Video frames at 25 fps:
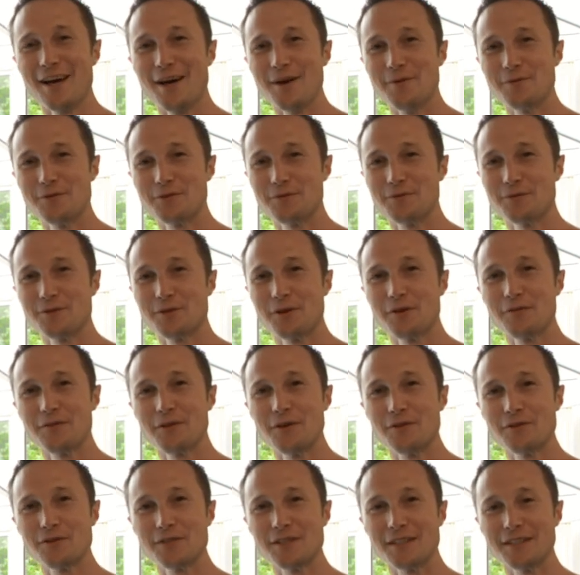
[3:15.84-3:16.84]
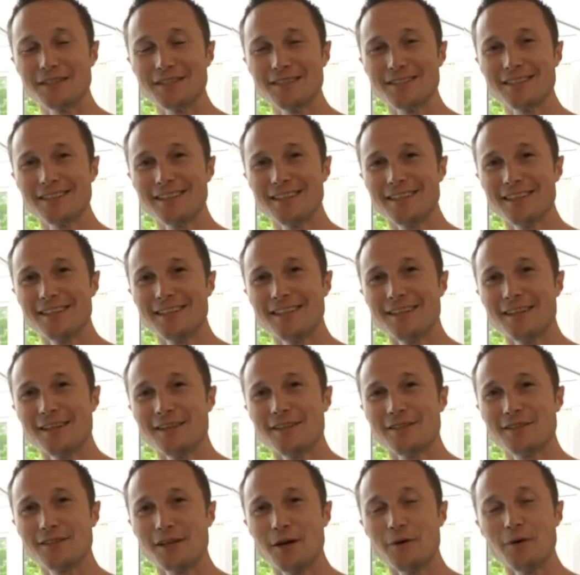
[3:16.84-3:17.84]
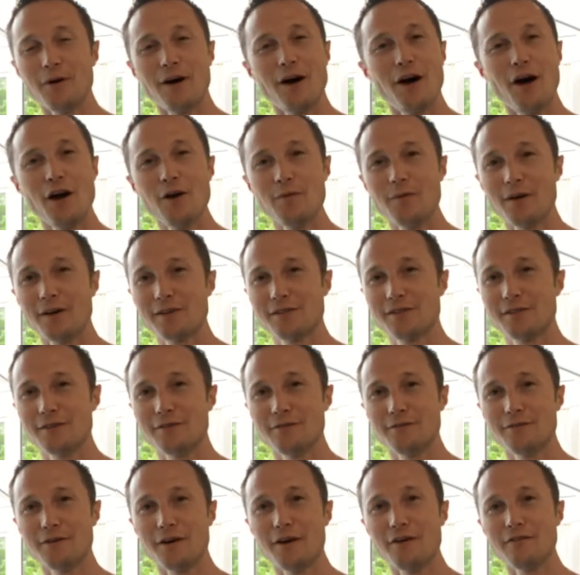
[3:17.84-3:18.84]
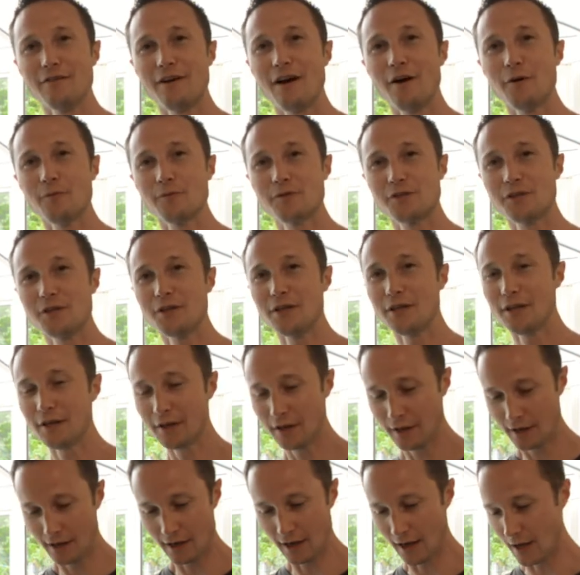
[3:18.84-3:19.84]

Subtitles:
to resolve those things. So I hope that's of help to you,